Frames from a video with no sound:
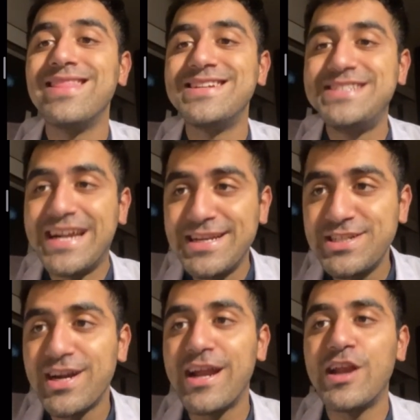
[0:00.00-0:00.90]
the
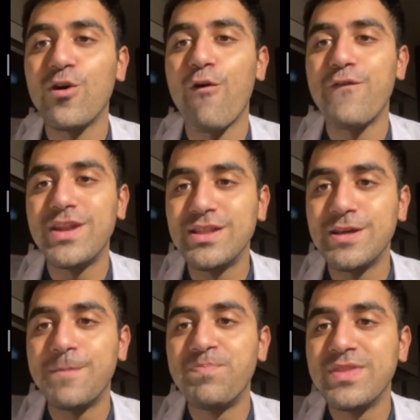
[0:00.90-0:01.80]
dendrite of another.